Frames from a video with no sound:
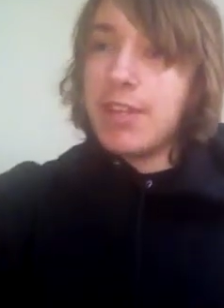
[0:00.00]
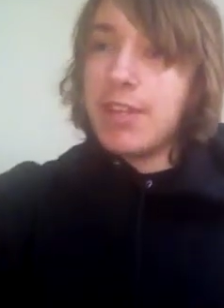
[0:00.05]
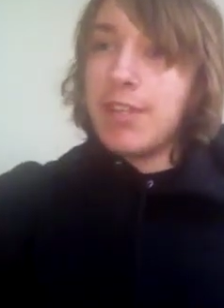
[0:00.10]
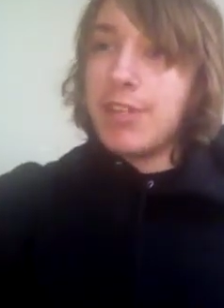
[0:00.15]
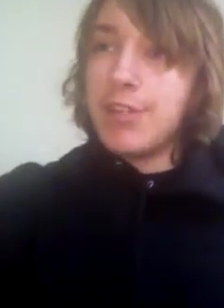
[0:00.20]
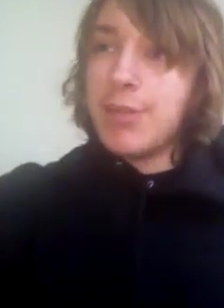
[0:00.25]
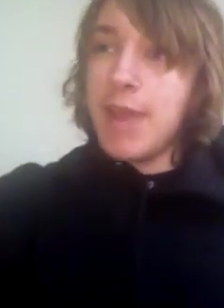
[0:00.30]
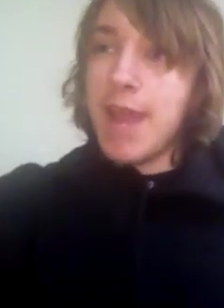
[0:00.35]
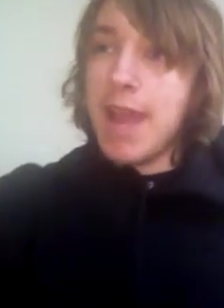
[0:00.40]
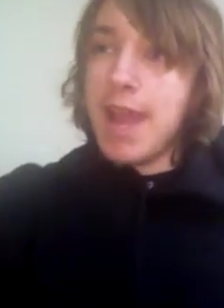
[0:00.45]

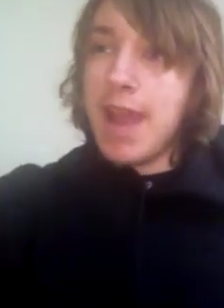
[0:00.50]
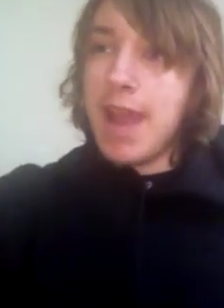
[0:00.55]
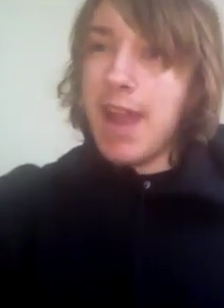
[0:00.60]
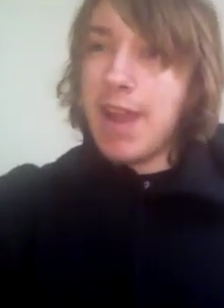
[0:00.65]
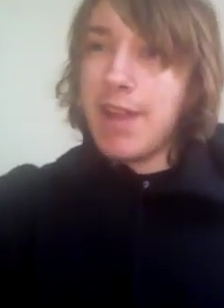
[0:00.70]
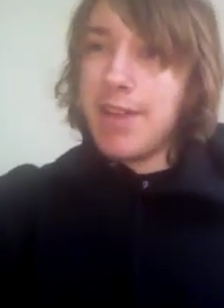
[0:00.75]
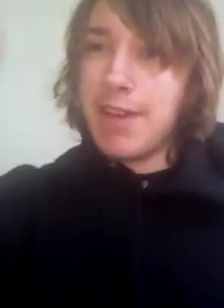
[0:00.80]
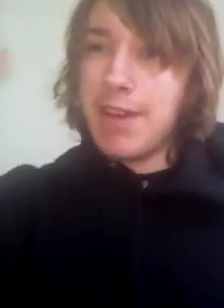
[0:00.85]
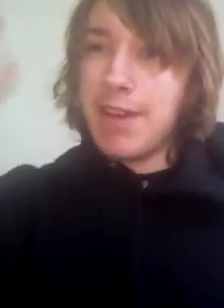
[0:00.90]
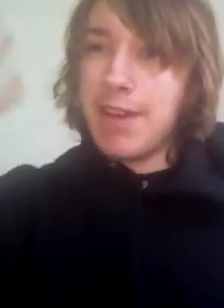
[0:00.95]
you
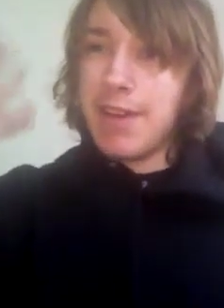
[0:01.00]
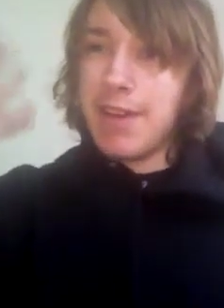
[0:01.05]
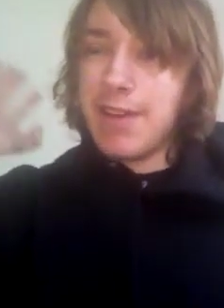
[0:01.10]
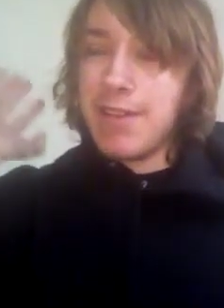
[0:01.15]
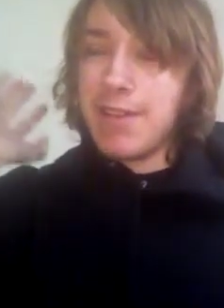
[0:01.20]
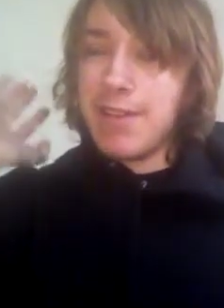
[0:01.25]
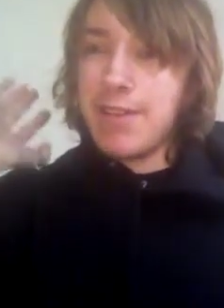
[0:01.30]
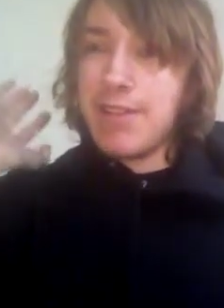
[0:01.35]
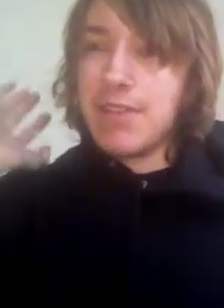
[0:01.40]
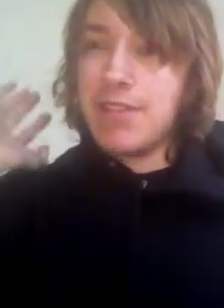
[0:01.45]
had
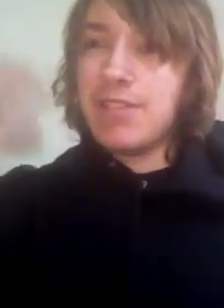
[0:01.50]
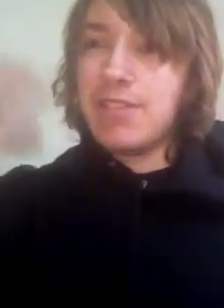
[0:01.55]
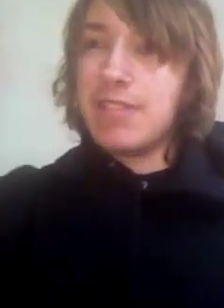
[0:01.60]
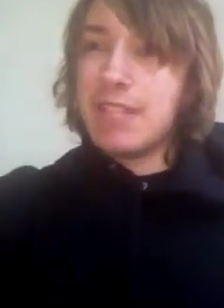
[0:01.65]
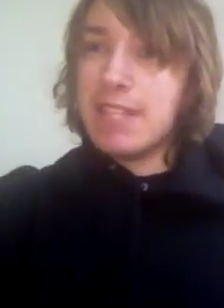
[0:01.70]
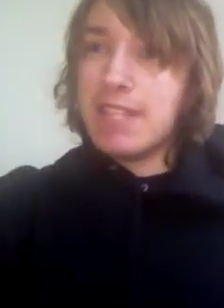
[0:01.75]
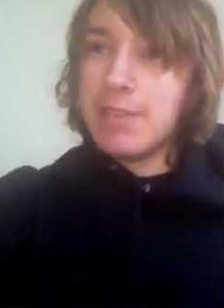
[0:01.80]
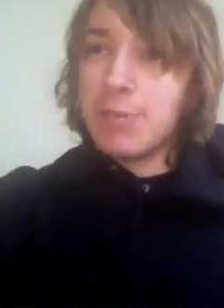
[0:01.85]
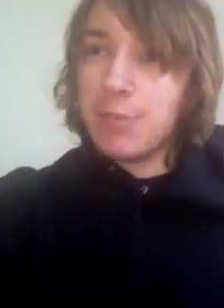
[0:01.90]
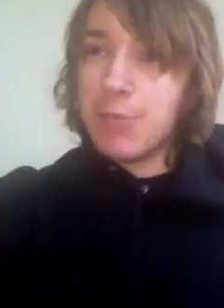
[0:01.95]
the
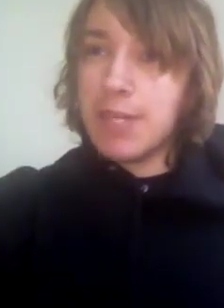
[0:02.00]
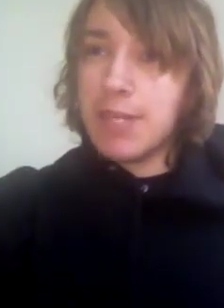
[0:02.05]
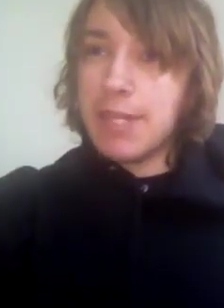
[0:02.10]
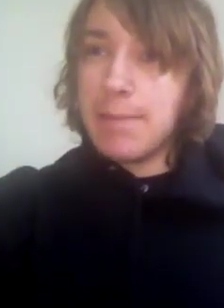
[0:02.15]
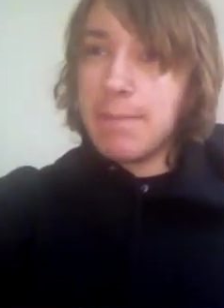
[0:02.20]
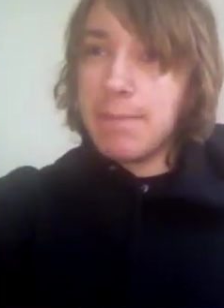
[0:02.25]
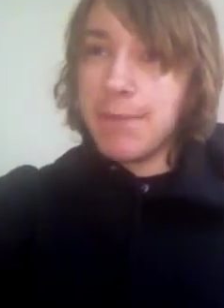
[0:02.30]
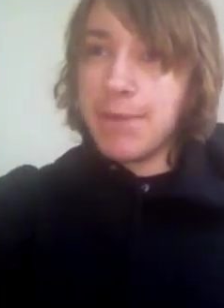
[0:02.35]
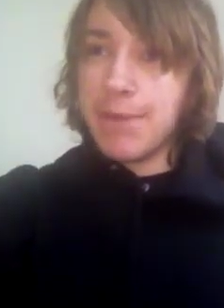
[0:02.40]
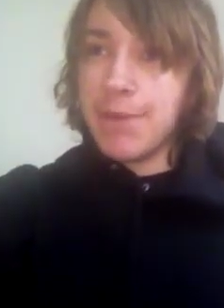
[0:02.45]

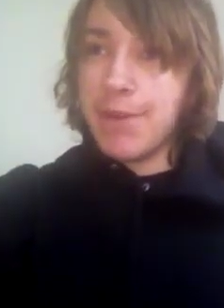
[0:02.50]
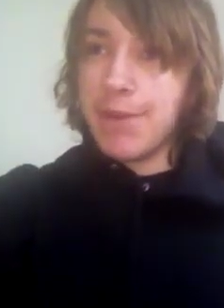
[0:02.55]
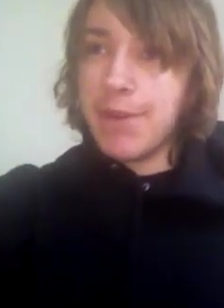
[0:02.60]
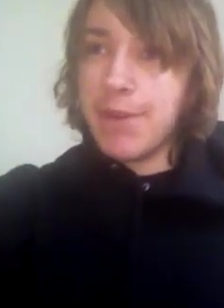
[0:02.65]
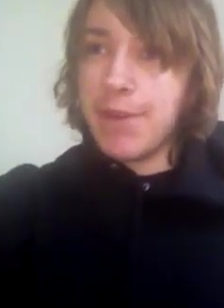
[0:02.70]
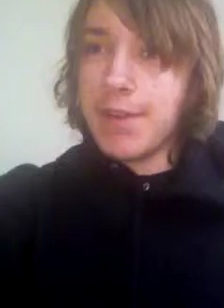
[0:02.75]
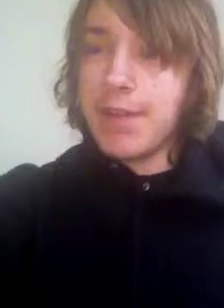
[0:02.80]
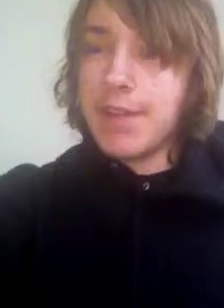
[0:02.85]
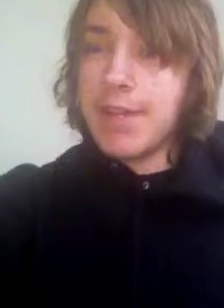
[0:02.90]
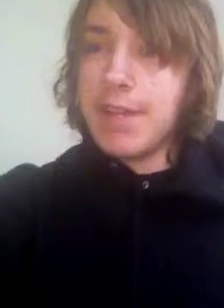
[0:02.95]

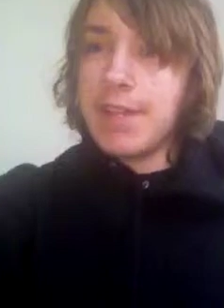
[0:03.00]
D-Reaper,